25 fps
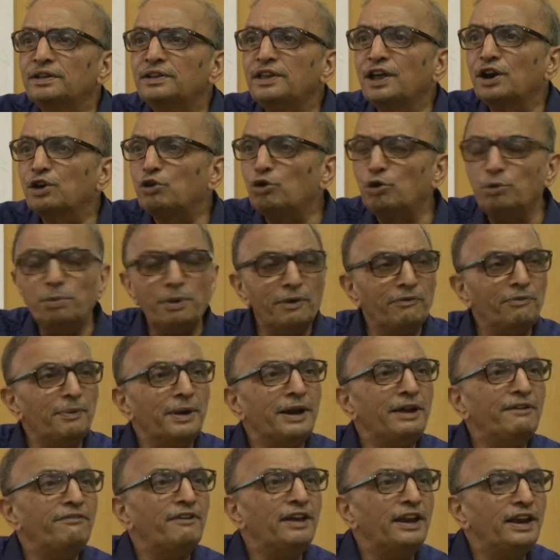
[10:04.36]
There could be
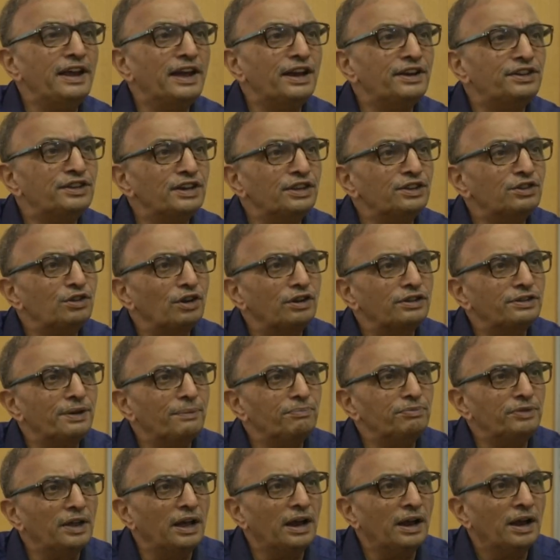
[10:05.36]
many variations or
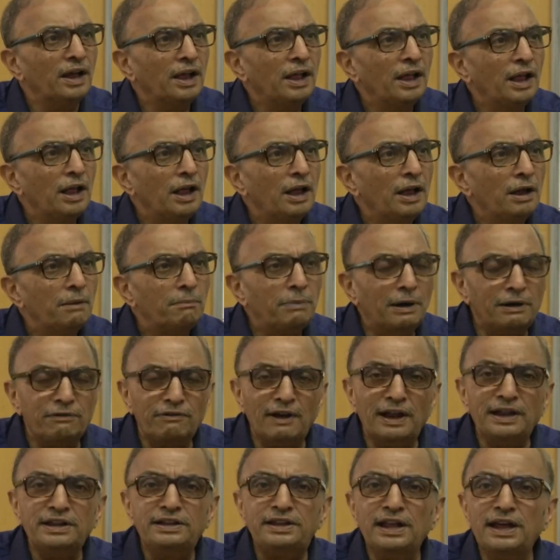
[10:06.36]
something. But
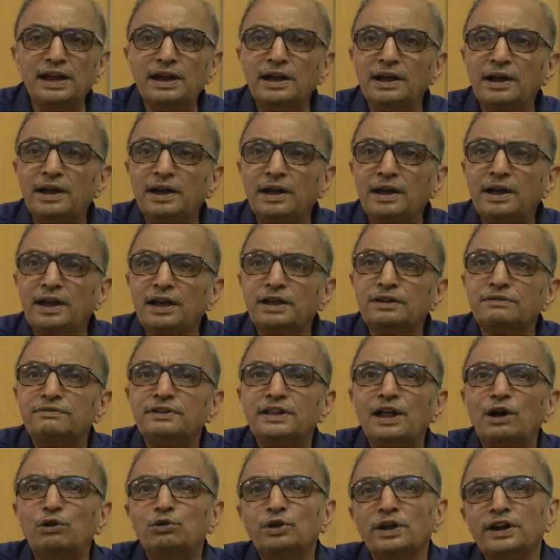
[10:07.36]
one thing is
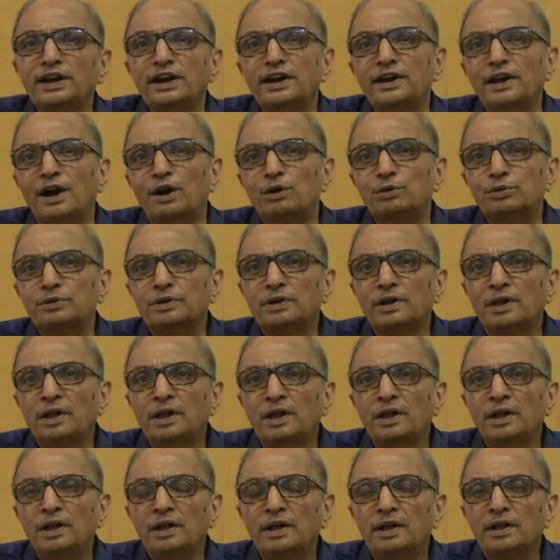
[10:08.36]
without any doubt
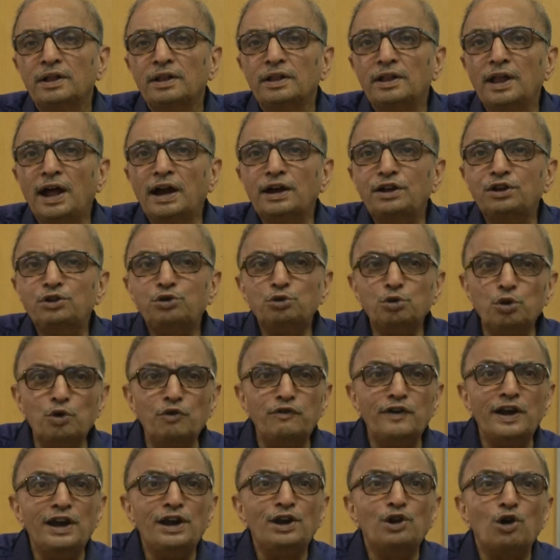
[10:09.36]
that you
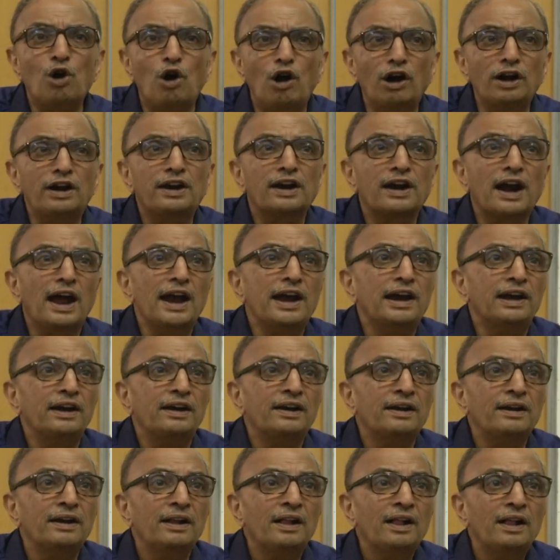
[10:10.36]
will not write
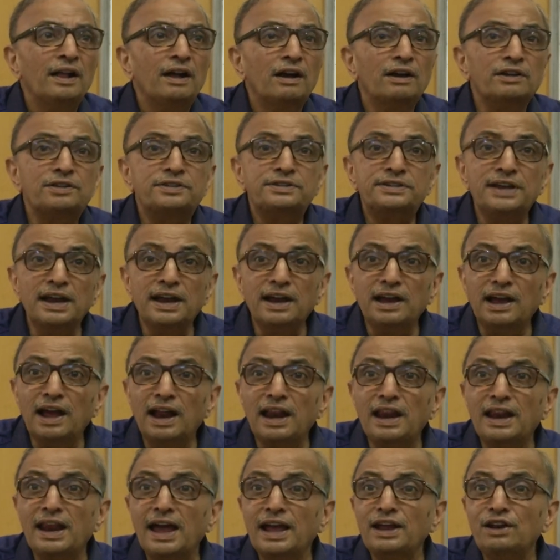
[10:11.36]
a
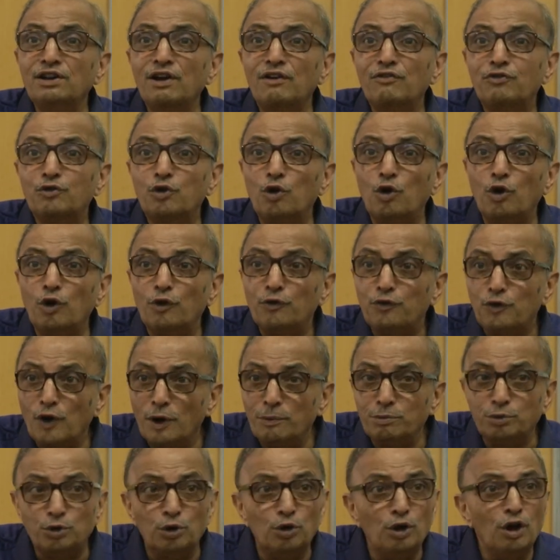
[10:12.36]
single line of code
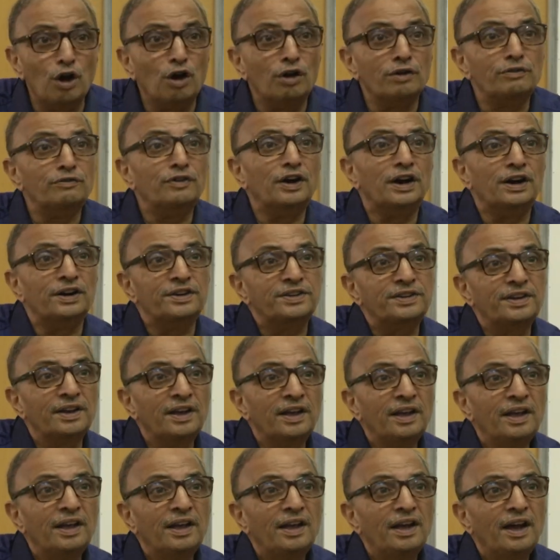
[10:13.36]
from today onwards
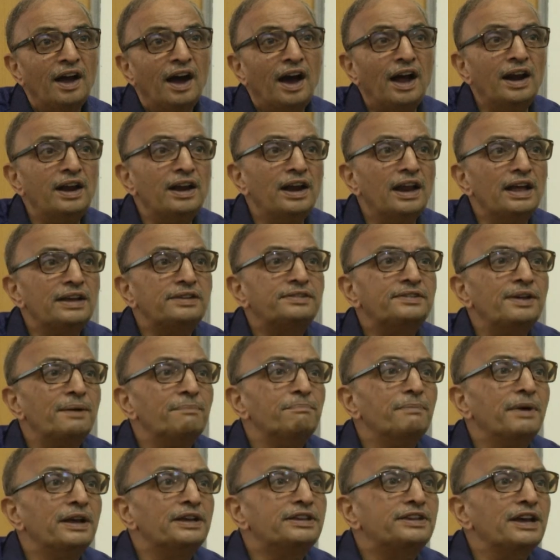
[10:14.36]
unless
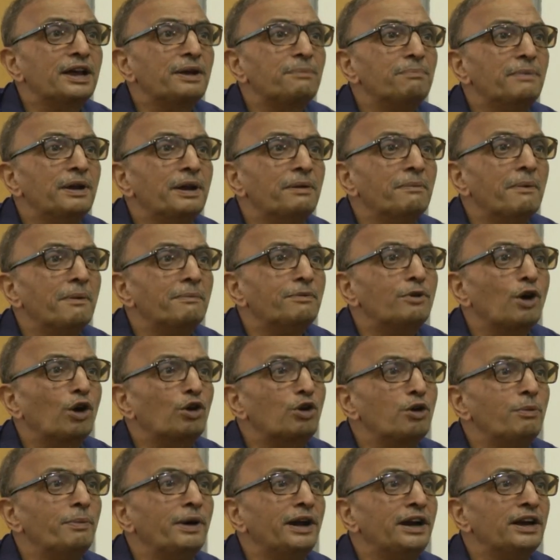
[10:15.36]
some basic minimum
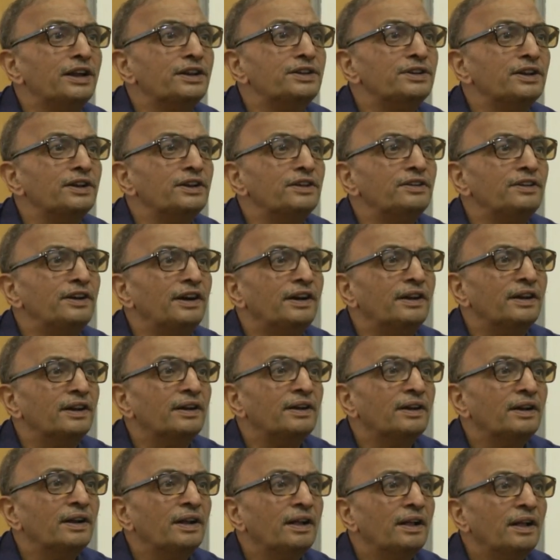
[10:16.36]
documentation is
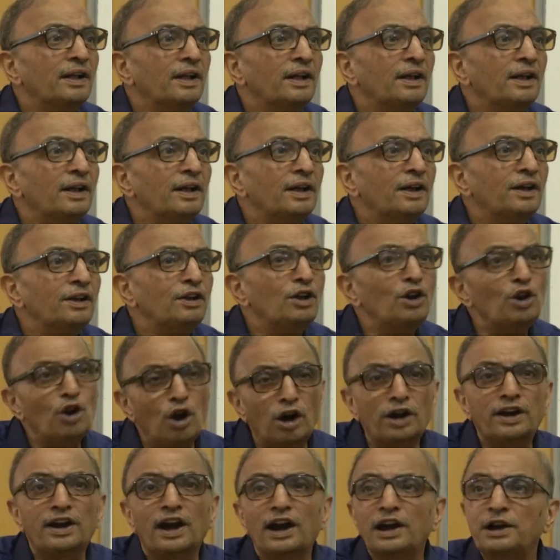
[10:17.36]
written. You will
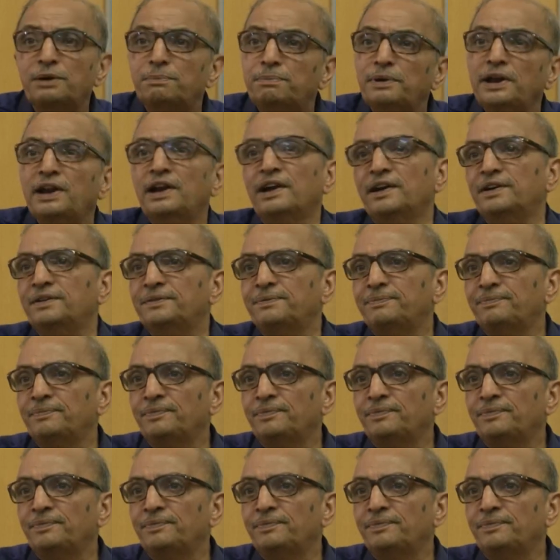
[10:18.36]
not write, period.